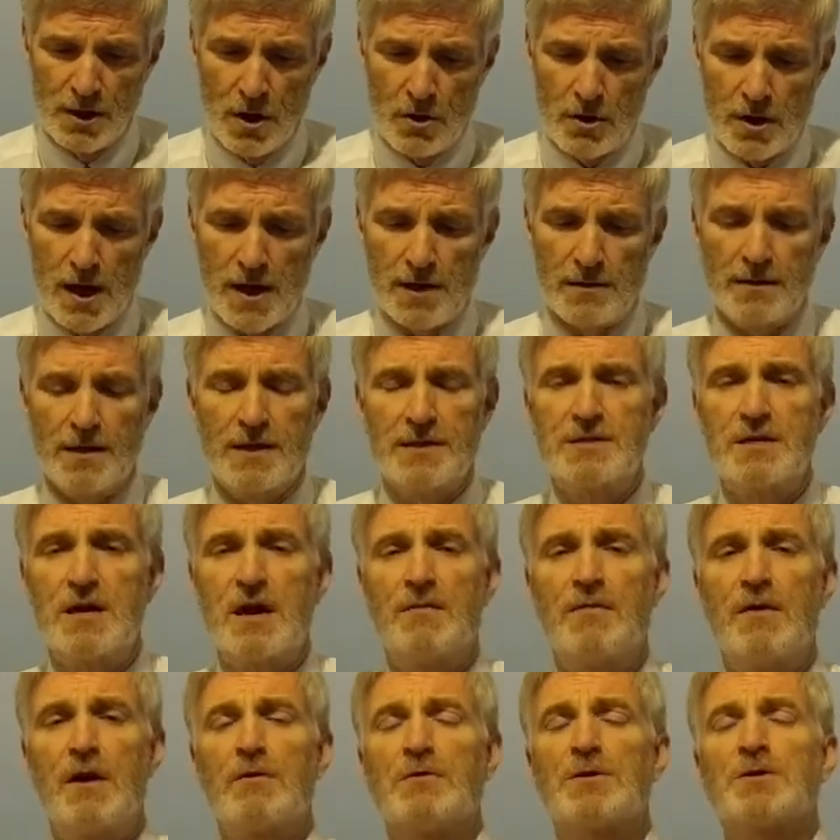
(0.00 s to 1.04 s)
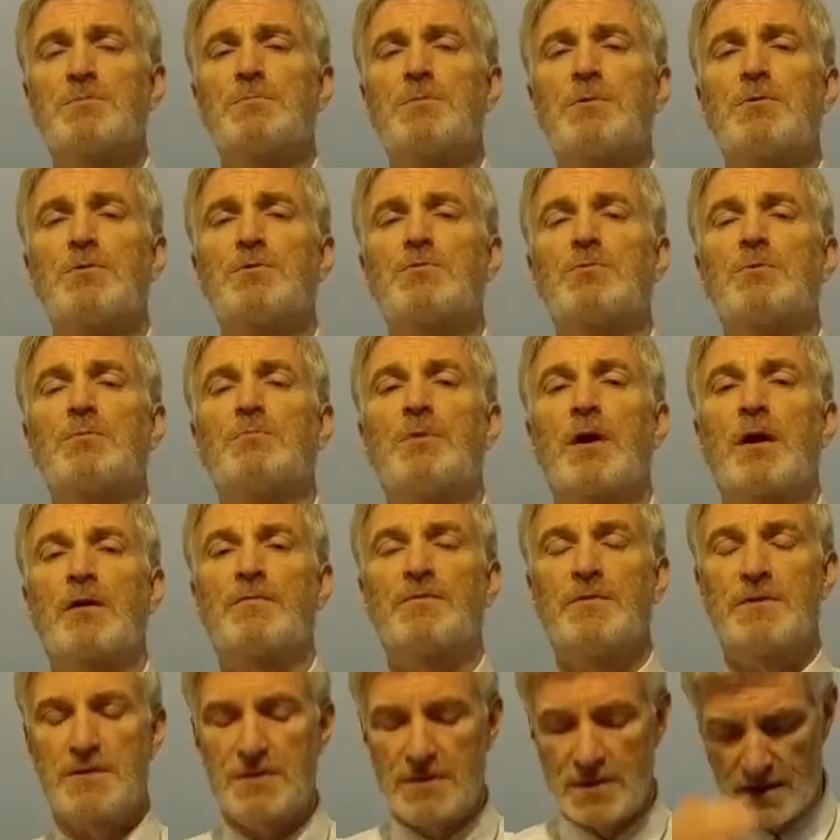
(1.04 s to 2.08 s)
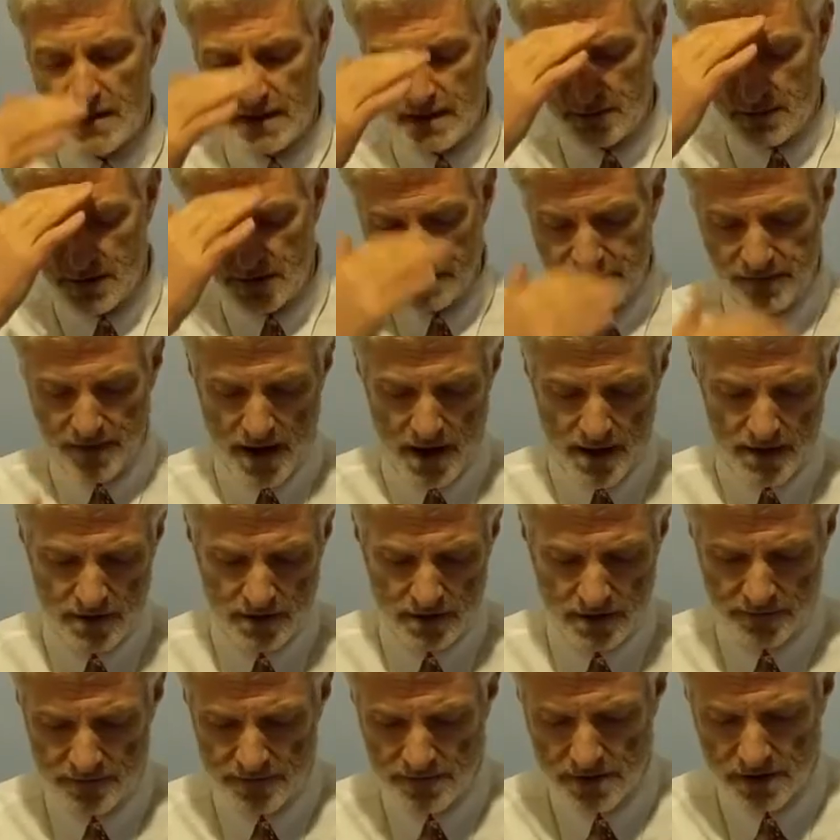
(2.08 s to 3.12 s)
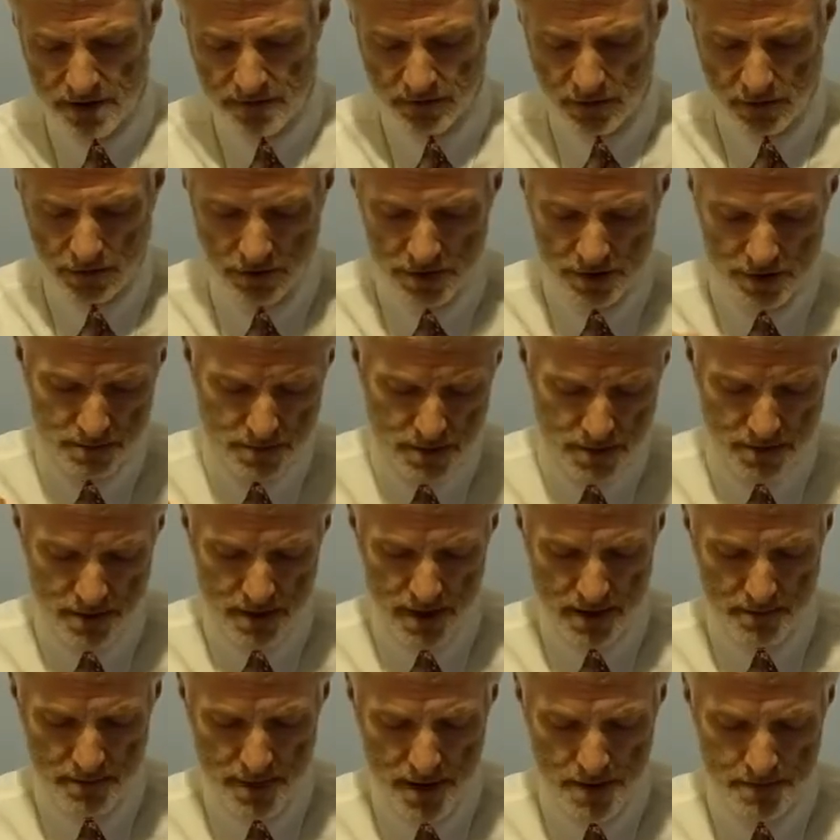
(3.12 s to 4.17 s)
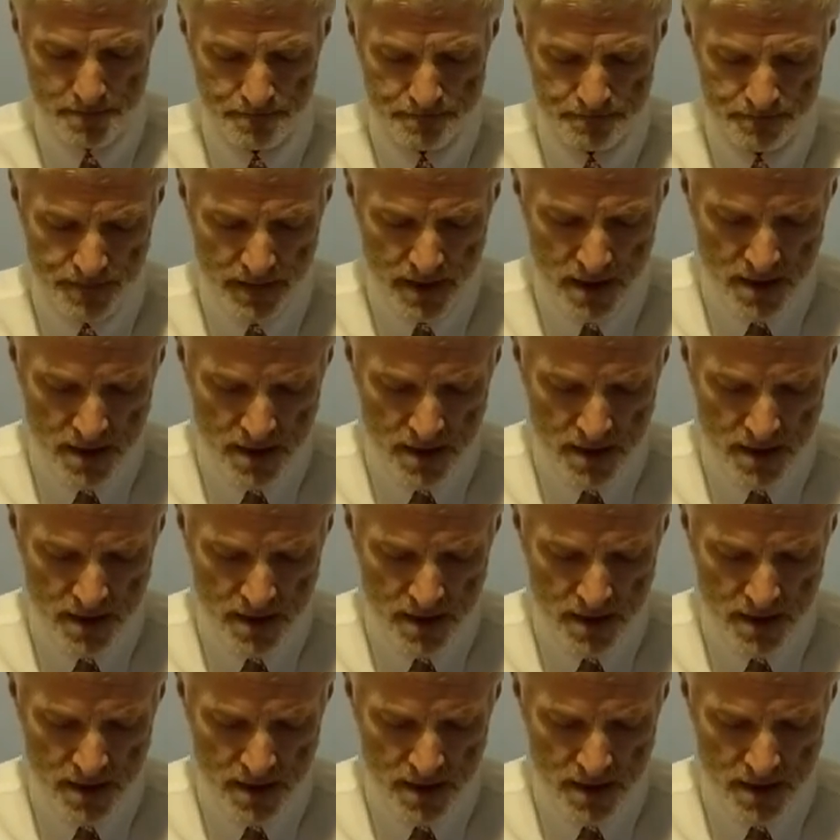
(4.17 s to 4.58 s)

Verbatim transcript: Okay, let's have our spiritual breakfast. In the name of the Father, and of the Son, and of the Holy Spirit. Amen.